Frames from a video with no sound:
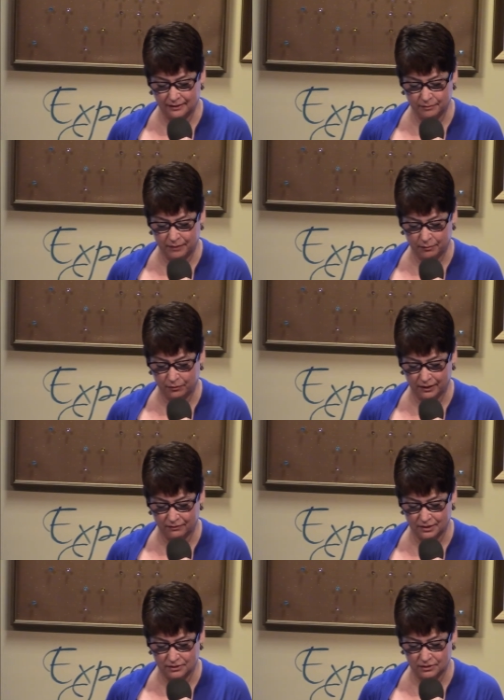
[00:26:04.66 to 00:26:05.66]
the memory
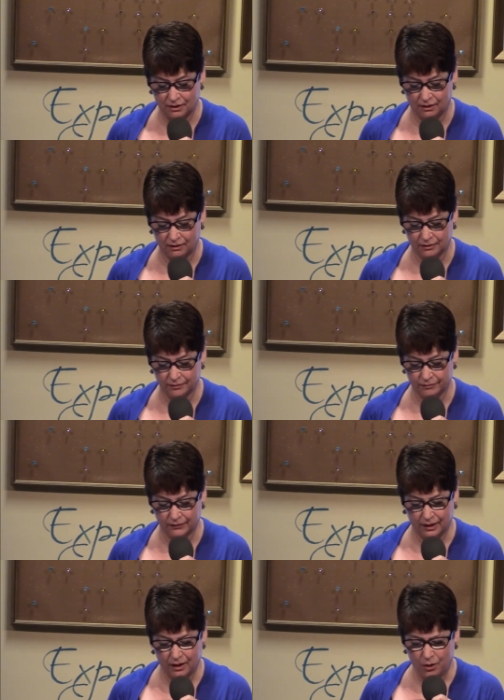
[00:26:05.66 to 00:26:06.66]
of this song.
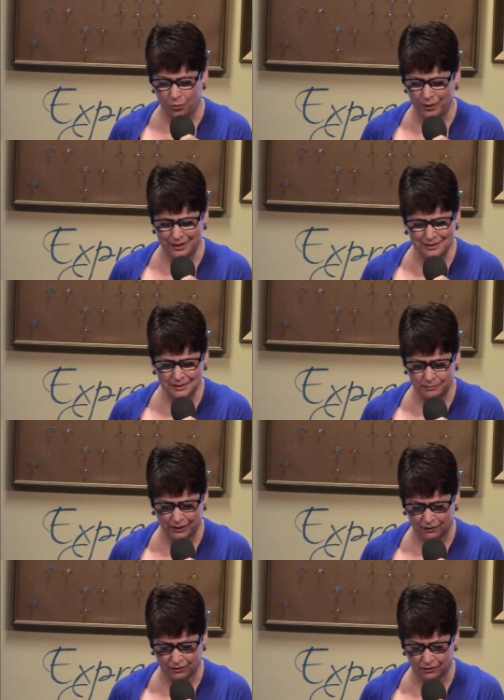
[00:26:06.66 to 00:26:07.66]
What is a
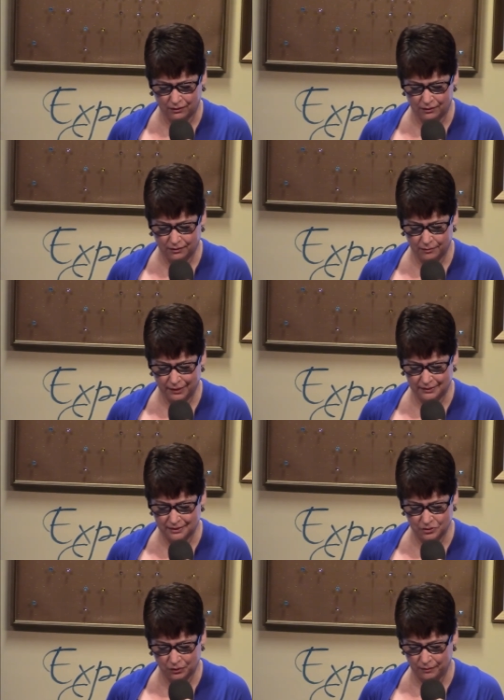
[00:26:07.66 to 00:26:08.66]
miracle but
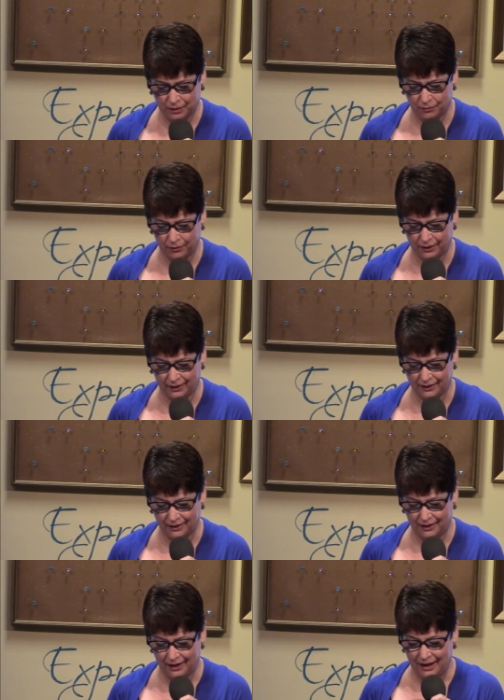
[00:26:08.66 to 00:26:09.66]
this remembering?
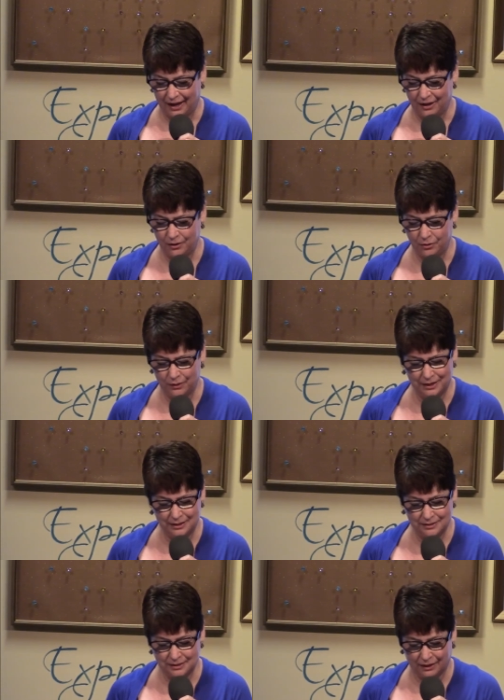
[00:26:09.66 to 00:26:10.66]
And who
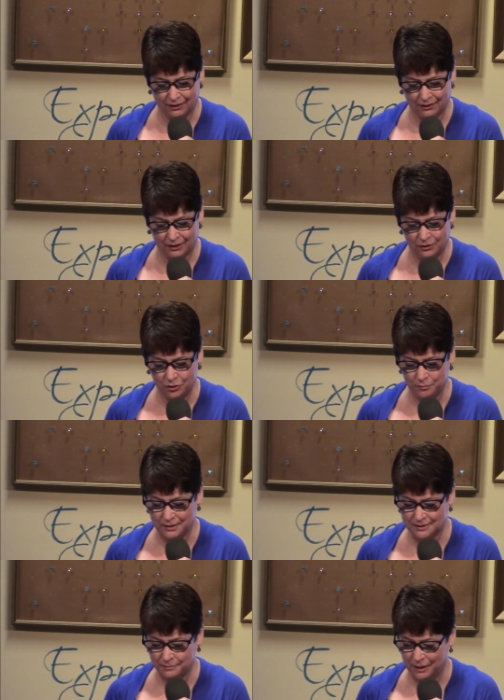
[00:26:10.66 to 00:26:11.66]
is there in whom
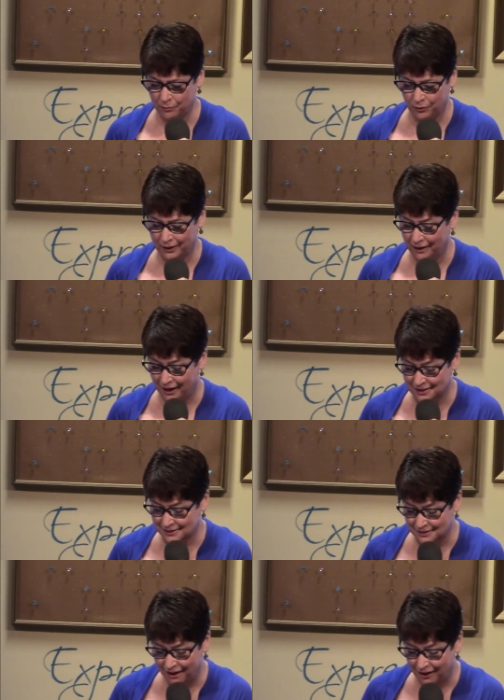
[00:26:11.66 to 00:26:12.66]
this memory lies
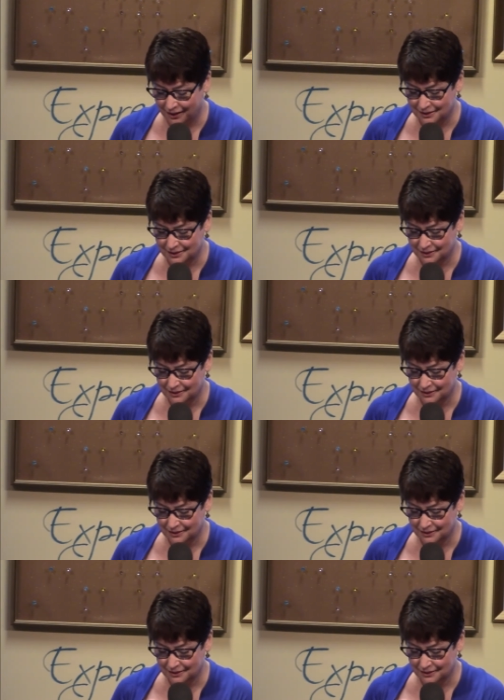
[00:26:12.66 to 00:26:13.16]
not?